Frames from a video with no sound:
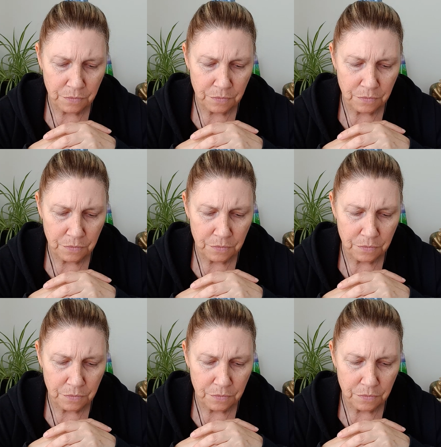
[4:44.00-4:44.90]

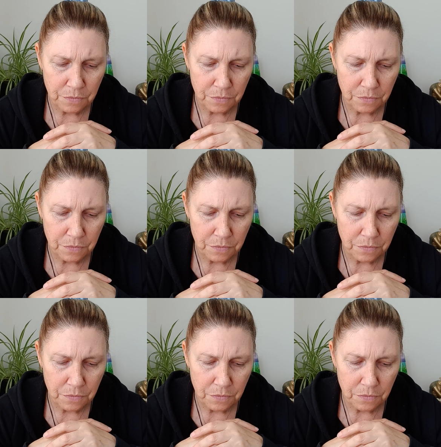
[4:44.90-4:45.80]

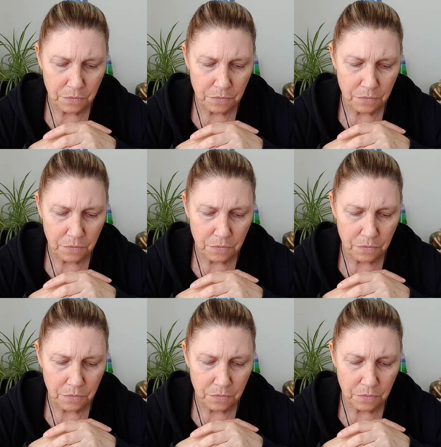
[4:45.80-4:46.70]

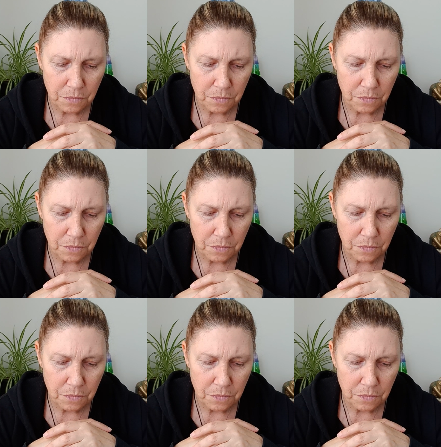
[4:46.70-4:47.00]
Nothing is said.